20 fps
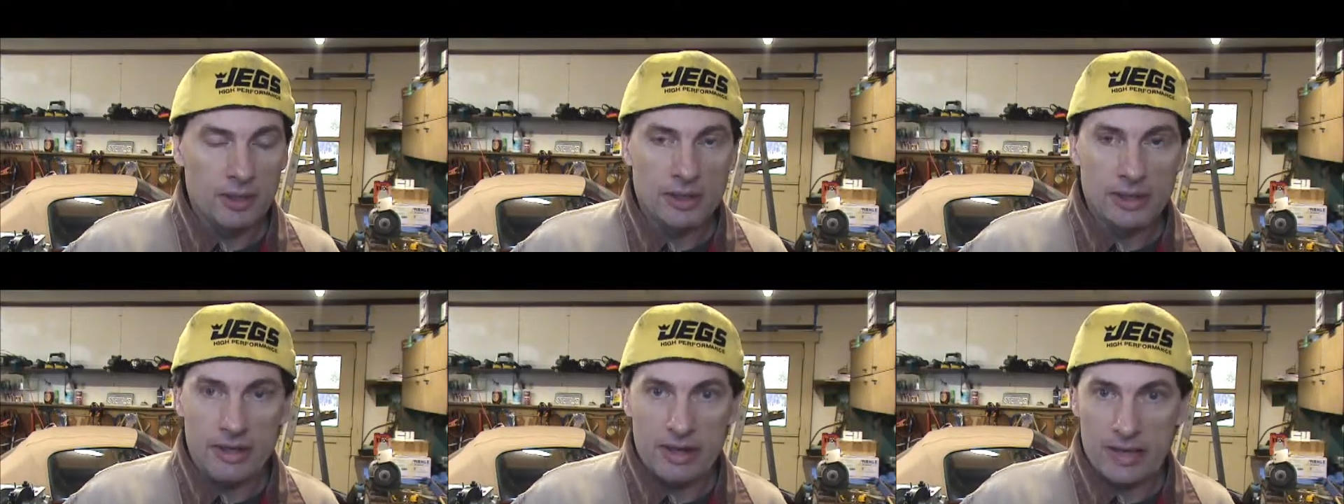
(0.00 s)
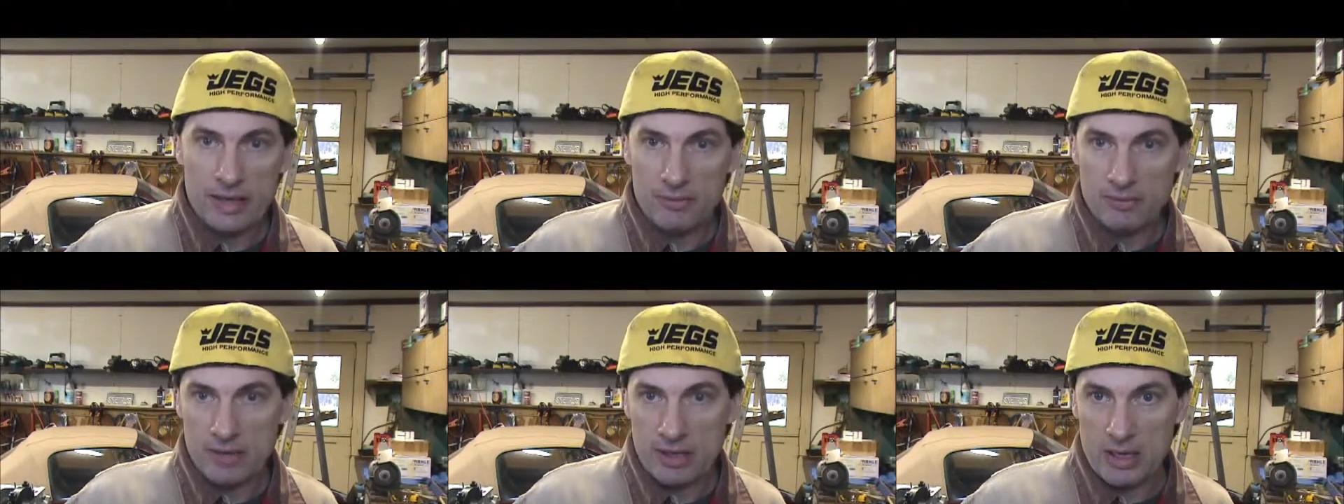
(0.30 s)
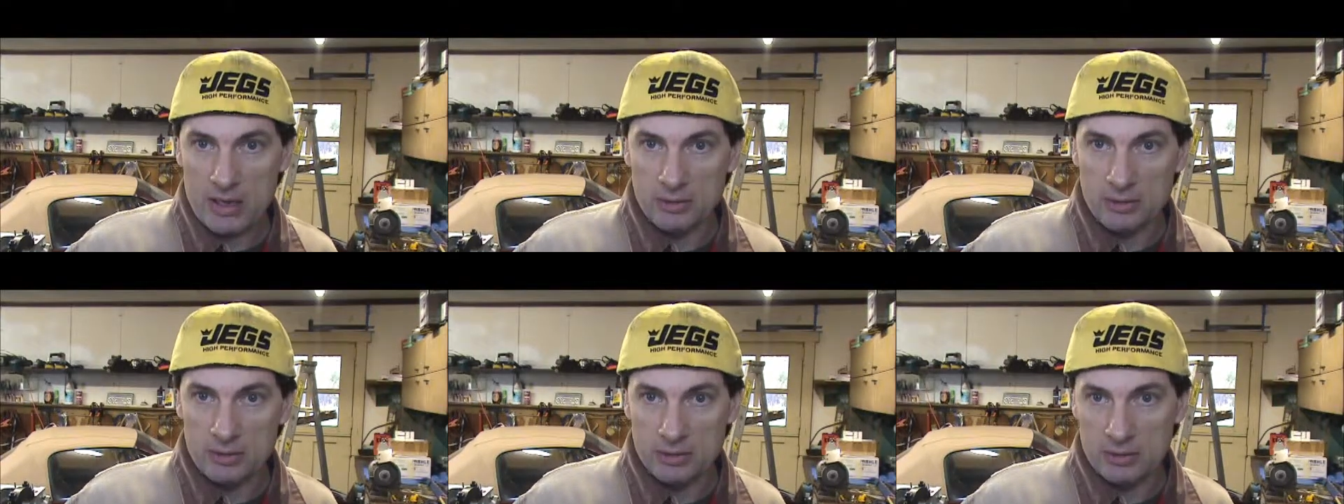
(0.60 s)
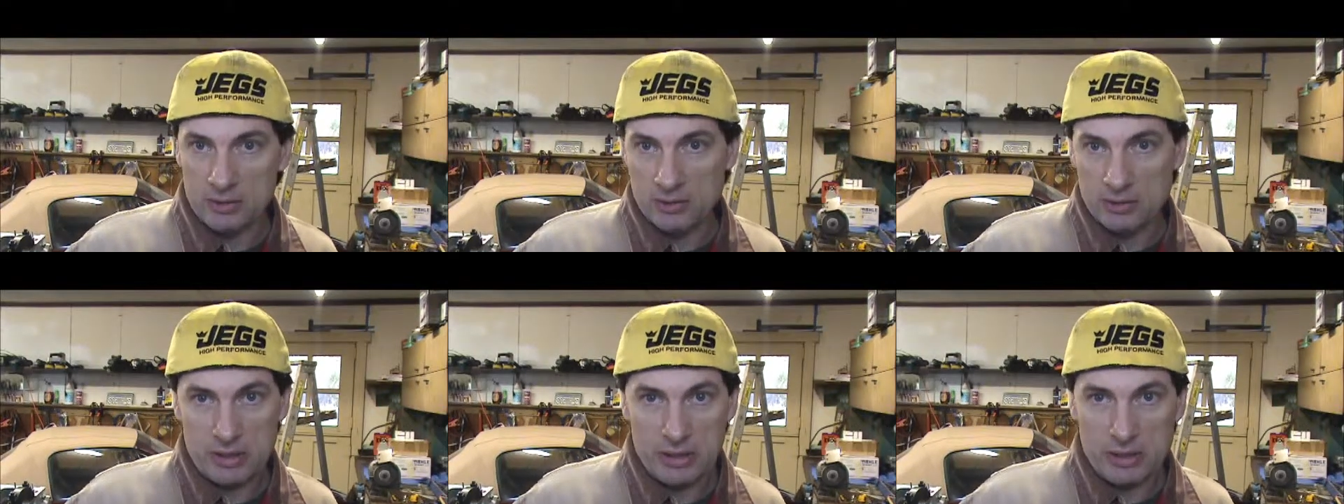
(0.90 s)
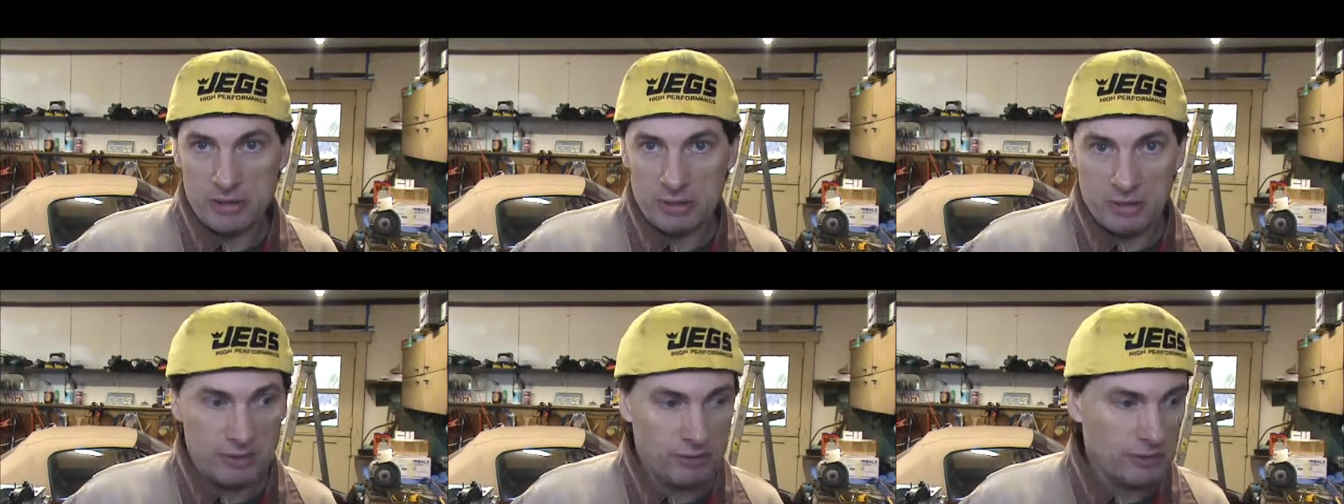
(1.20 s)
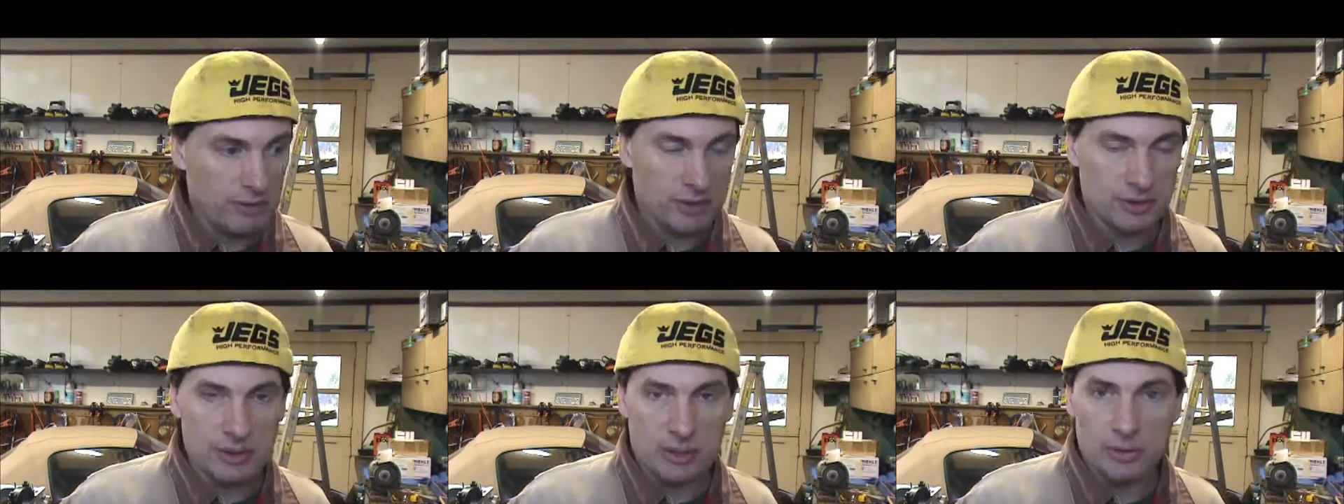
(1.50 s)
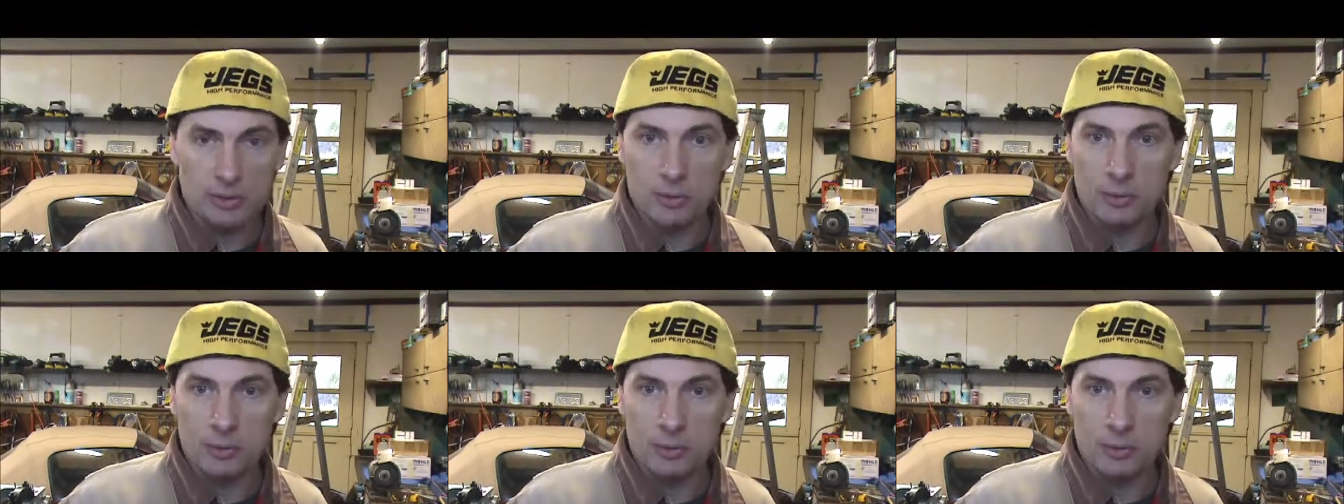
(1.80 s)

and a half thousandths, or everything's at